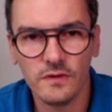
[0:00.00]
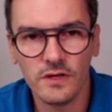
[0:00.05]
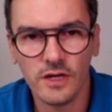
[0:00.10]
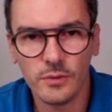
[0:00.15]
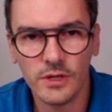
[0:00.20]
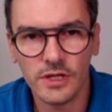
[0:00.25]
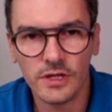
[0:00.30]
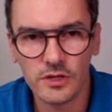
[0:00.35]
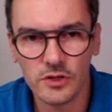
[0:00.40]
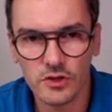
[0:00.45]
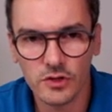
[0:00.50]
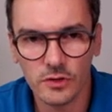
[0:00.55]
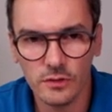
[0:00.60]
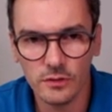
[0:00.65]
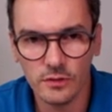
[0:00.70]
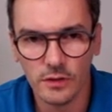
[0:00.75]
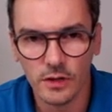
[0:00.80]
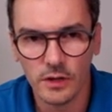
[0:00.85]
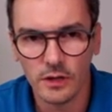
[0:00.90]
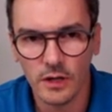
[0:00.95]
the
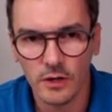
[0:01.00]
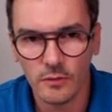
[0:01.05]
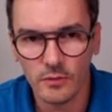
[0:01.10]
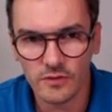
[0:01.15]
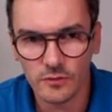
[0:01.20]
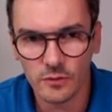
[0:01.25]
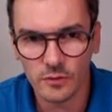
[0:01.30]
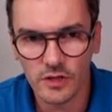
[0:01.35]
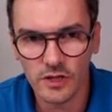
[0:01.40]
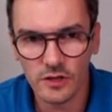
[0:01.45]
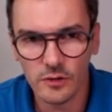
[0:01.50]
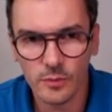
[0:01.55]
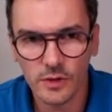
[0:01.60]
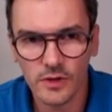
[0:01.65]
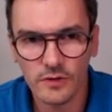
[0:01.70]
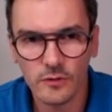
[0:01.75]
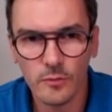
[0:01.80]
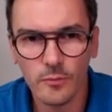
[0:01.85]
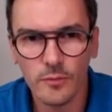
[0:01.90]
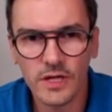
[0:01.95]
application. I was talking
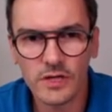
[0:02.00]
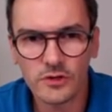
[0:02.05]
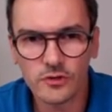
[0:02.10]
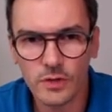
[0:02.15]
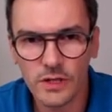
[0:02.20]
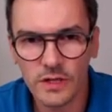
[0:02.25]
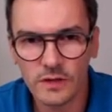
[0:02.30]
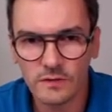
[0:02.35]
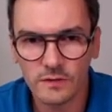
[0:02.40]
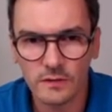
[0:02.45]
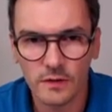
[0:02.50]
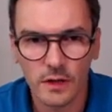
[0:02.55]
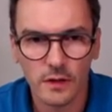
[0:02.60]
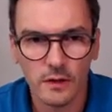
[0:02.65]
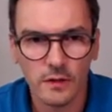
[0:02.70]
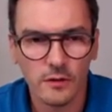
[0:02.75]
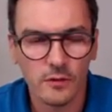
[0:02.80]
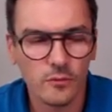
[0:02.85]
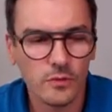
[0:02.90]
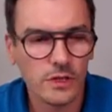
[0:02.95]
about the metrics.
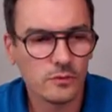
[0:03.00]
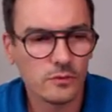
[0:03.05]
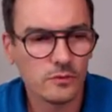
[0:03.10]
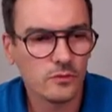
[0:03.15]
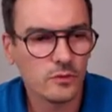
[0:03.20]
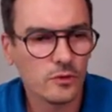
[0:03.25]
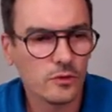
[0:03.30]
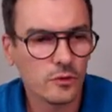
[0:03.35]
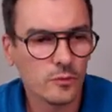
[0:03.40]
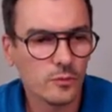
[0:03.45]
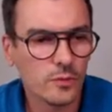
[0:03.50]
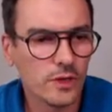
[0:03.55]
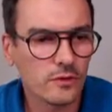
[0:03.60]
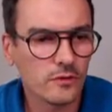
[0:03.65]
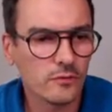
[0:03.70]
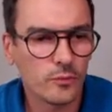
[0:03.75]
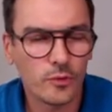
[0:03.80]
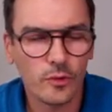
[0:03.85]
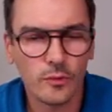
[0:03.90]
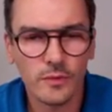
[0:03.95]
We could talk
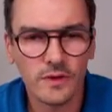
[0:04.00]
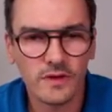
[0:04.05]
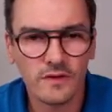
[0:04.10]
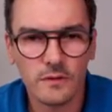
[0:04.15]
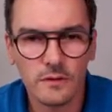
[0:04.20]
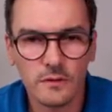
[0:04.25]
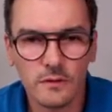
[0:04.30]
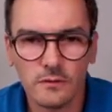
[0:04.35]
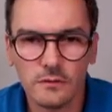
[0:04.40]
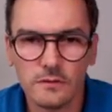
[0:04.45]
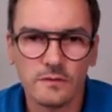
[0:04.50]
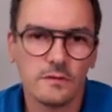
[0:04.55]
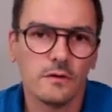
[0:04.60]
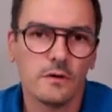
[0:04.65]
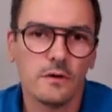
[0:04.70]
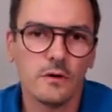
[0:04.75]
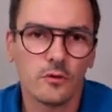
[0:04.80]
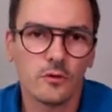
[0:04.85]
about Prometheus or